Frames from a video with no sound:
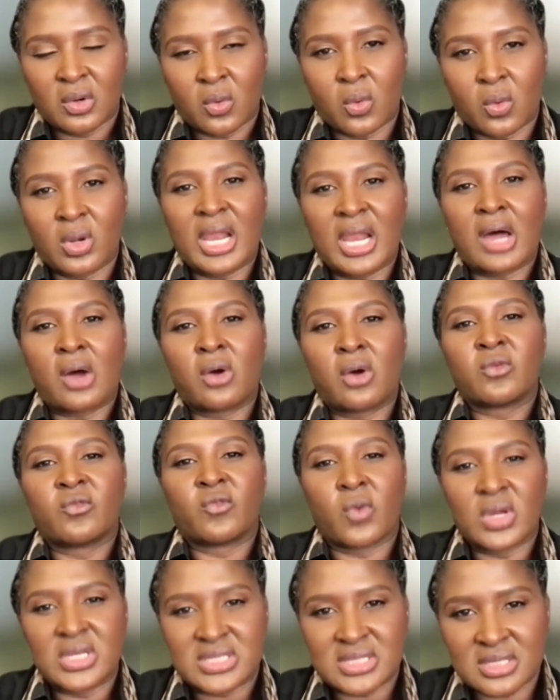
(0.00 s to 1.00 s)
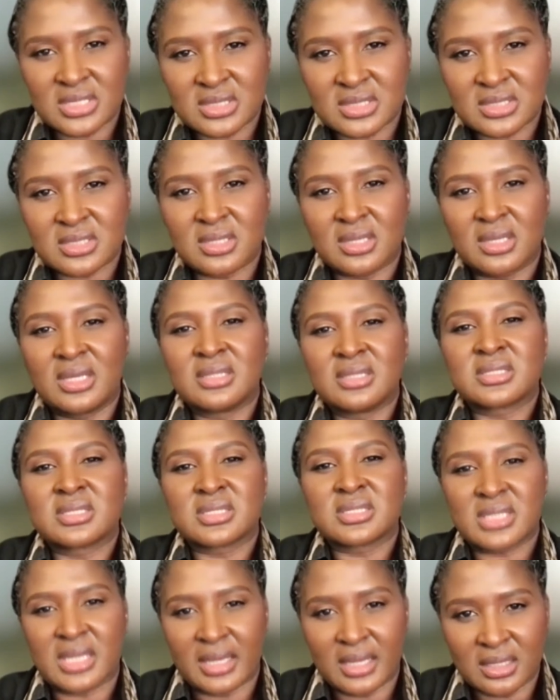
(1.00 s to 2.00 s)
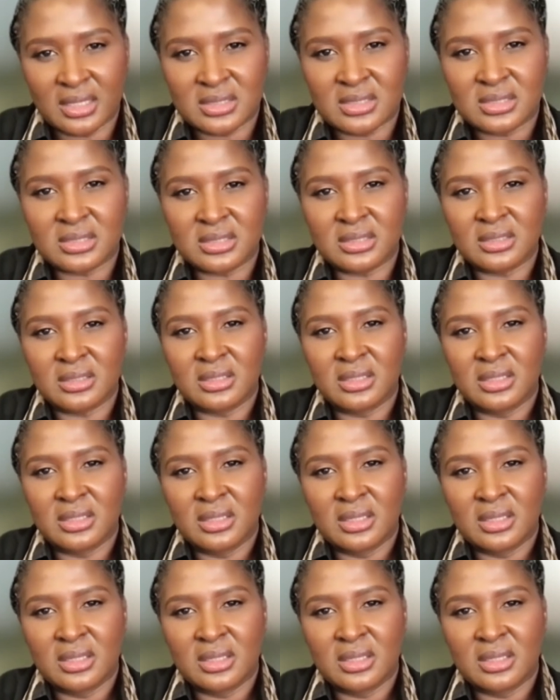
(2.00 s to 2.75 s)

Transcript: or loud voices in society.